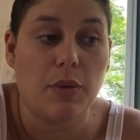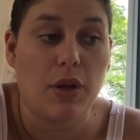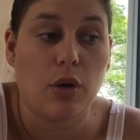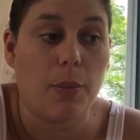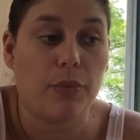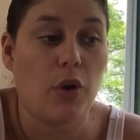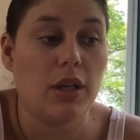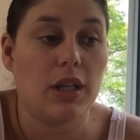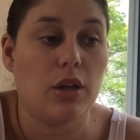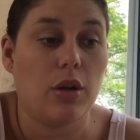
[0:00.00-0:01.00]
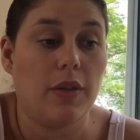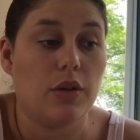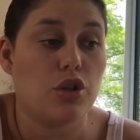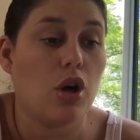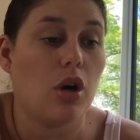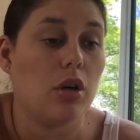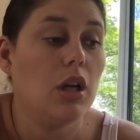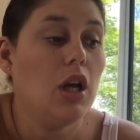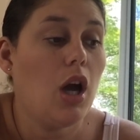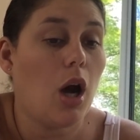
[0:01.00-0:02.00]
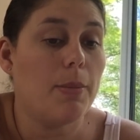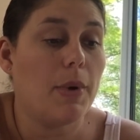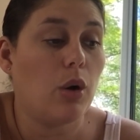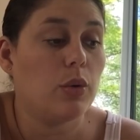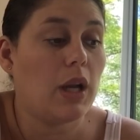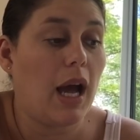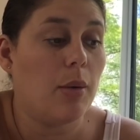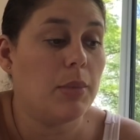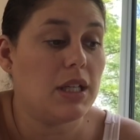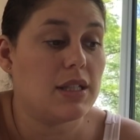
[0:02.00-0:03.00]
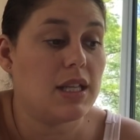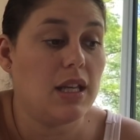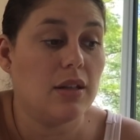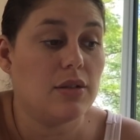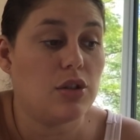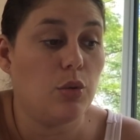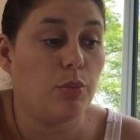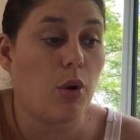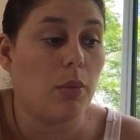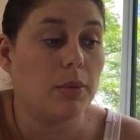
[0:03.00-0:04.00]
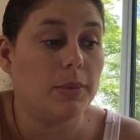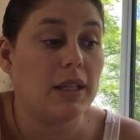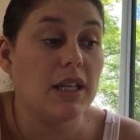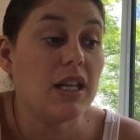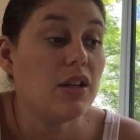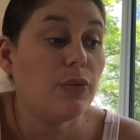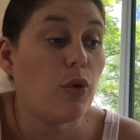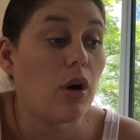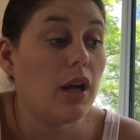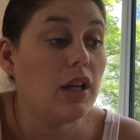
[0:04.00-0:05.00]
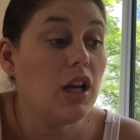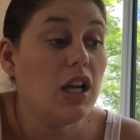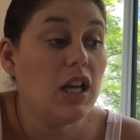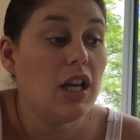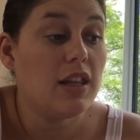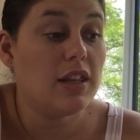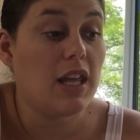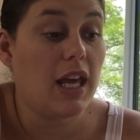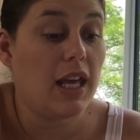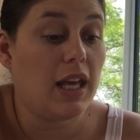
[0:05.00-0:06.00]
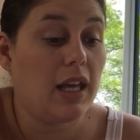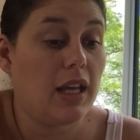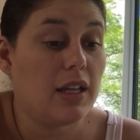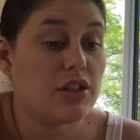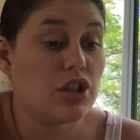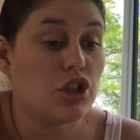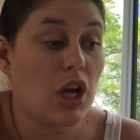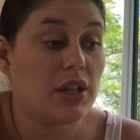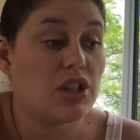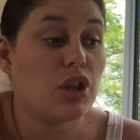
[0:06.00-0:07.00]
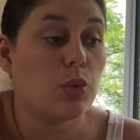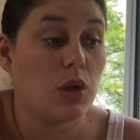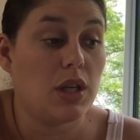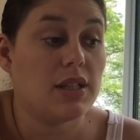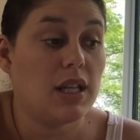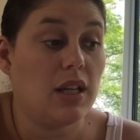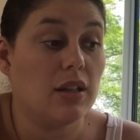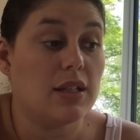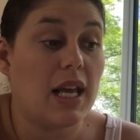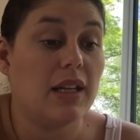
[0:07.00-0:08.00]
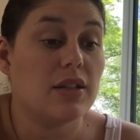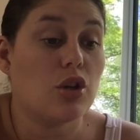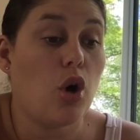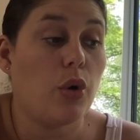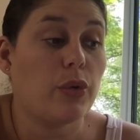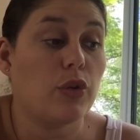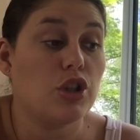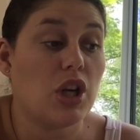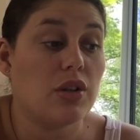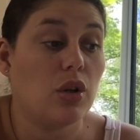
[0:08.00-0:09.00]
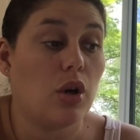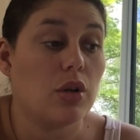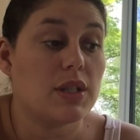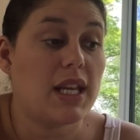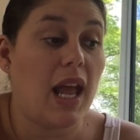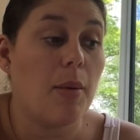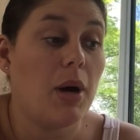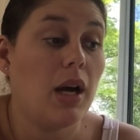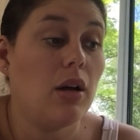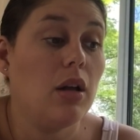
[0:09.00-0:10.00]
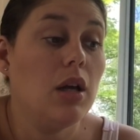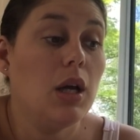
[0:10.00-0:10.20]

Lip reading: They're up front here in the chart about how many skeins you probably need for it. They suggest 3 skeins, and it calls for a Gentle Arts Camille.